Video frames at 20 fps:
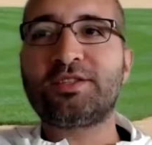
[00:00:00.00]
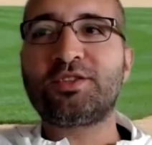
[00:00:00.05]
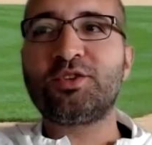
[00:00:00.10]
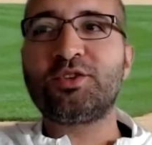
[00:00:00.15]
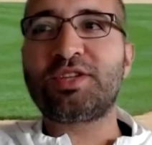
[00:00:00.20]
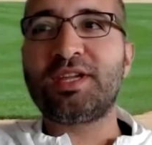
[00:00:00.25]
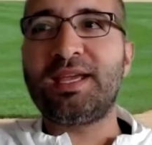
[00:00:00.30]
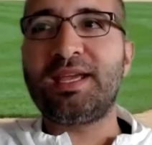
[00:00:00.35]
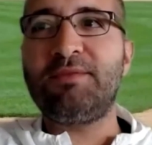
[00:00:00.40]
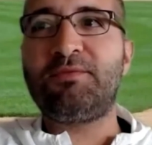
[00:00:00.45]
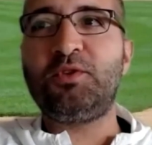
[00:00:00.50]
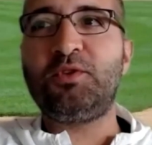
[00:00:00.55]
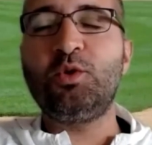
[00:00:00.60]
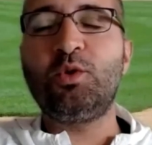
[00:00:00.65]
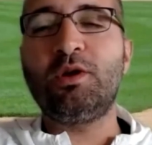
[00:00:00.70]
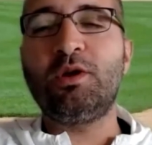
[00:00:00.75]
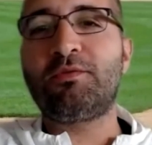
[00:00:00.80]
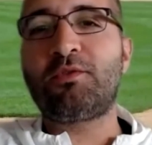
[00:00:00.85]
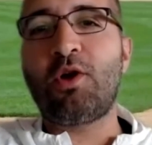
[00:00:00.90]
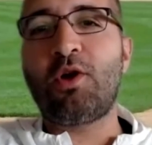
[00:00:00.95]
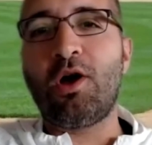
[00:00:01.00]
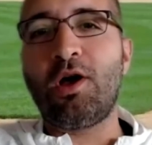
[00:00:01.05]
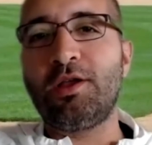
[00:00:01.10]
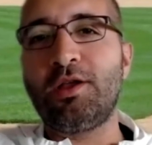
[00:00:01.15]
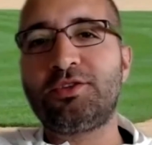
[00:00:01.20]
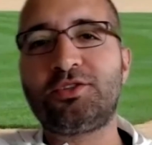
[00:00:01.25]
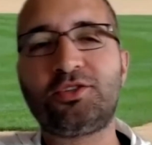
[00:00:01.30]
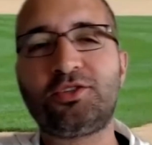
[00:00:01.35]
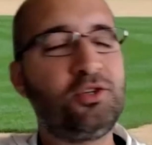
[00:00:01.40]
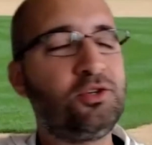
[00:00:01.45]
So it's like, if you would have
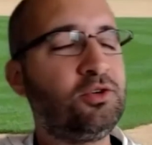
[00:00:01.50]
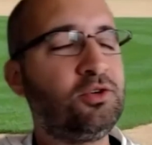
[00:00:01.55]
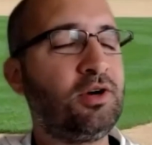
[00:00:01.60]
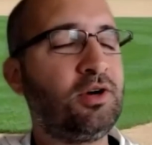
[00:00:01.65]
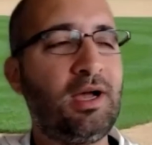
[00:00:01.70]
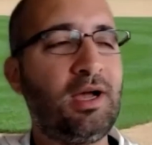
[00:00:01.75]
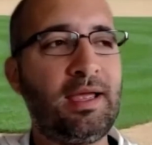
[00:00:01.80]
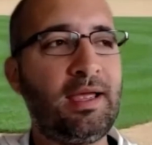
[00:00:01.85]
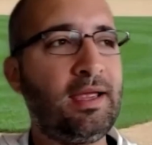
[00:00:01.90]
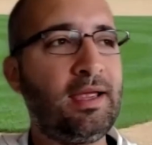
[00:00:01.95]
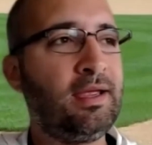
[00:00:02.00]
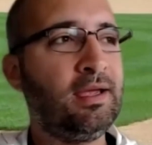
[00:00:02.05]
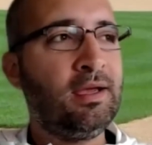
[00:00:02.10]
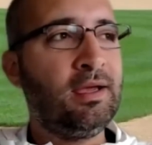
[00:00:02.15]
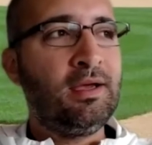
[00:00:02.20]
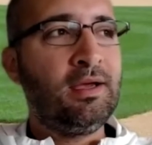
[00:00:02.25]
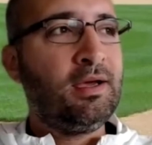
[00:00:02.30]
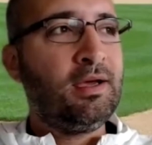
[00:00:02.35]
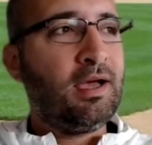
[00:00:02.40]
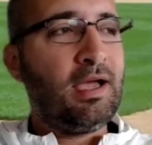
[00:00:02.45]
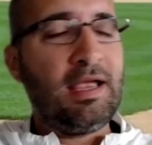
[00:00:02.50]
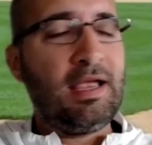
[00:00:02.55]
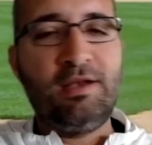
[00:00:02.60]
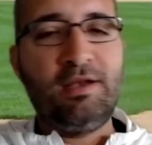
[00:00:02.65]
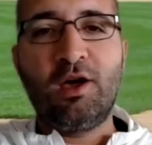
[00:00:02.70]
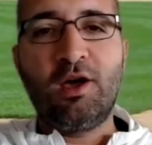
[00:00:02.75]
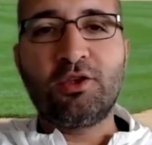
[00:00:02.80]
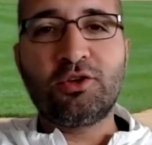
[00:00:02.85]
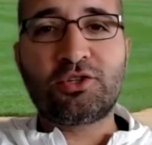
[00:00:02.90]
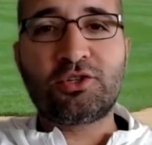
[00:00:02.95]
gone to
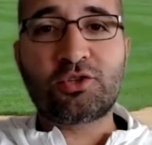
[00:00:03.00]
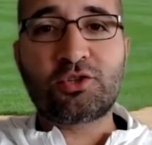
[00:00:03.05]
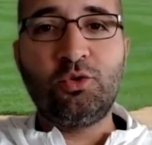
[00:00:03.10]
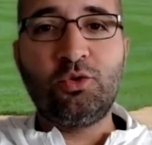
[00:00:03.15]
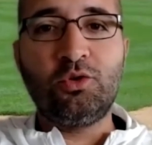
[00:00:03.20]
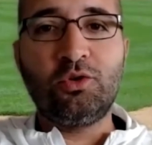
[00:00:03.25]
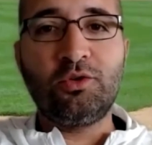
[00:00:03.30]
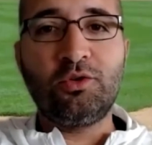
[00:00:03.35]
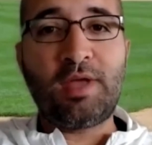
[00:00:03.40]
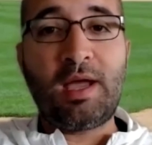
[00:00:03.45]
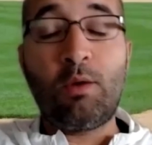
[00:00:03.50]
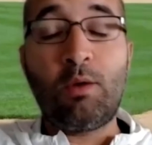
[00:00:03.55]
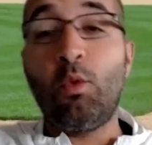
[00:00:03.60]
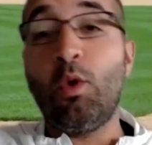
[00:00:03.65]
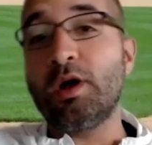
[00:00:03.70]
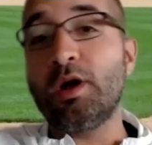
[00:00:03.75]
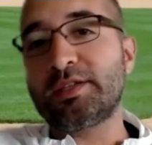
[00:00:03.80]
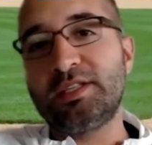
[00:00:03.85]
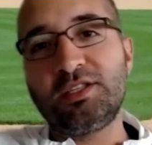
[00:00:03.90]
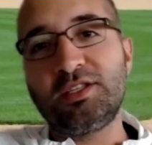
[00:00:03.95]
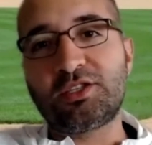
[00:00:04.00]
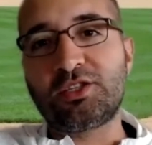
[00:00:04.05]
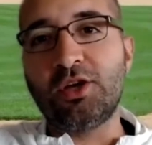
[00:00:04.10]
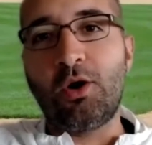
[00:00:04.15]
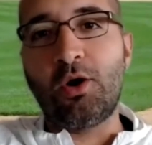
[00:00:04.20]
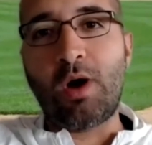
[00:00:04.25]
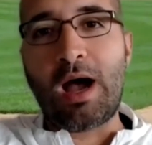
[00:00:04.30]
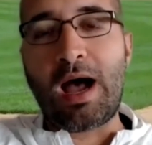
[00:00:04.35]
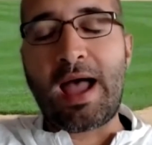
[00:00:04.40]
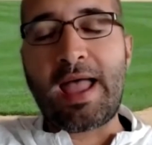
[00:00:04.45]
another school that wasn't
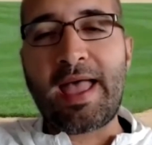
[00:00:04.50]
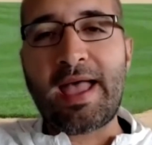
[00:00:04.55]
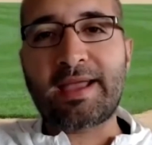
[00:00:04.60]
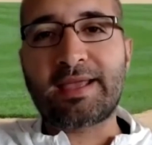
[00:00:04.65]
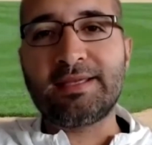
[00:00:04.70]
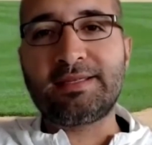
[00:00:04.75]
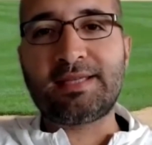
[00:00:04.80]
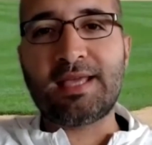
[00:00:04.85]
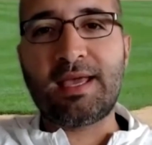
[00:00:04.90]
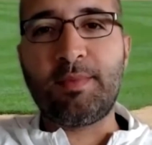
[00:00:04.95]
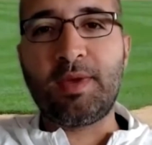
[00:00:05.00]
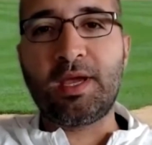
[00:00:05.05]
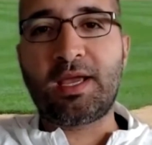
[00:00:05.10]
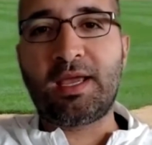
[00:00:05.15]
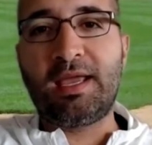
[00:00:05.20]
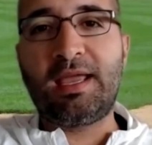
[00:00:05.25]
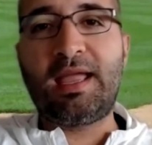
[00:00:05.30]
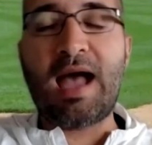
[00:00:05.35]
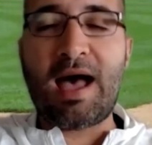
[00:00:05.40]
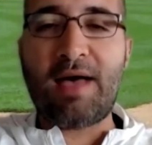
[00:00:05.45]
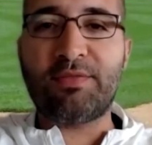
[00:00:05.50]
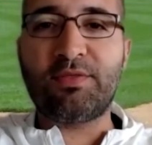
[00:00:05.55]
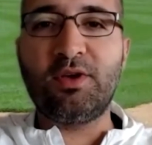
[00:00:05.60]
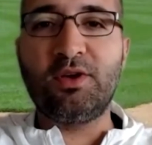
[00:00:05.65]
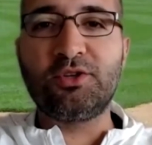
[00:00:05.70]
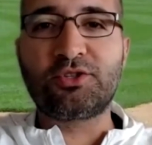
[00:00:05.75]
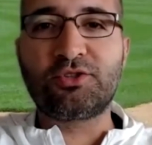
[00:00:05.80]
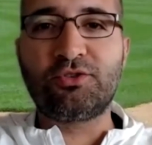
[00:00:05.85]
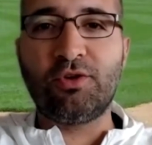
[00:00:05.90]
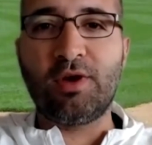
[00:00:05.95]
so high academic, got
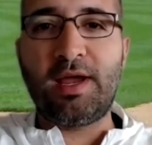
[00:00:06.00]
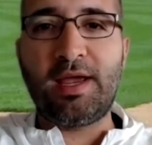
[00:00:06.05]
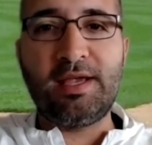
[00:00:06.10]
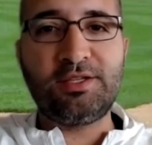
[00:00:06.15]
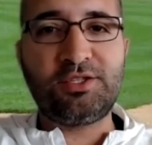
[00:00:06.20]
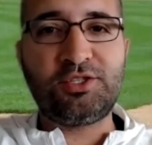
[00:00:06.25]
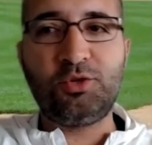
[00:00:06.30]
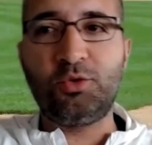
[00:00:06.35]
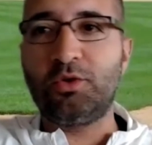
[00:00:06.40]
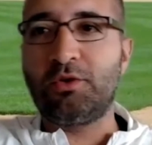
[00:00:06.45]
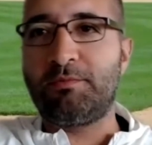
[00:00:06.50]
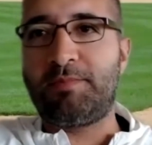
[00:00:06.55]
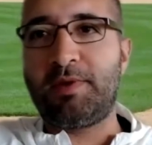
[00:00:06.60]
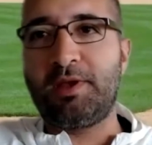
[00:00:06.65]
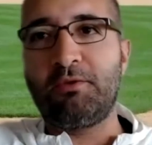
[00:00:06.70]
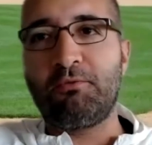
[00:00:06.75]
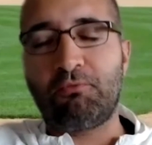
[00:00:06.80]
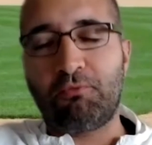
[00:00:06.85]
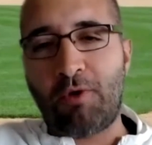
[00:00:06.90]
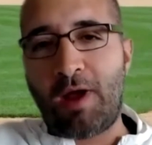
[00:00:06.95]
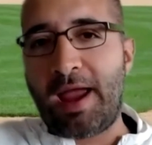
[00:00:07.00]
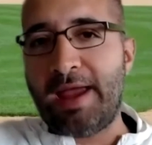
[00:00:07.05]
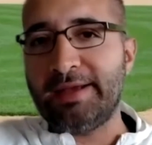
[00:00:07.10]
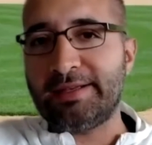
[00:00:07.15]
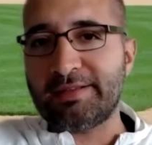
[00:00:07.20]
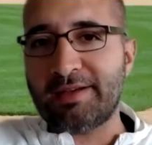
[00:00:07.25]
those grades, you would have been ranked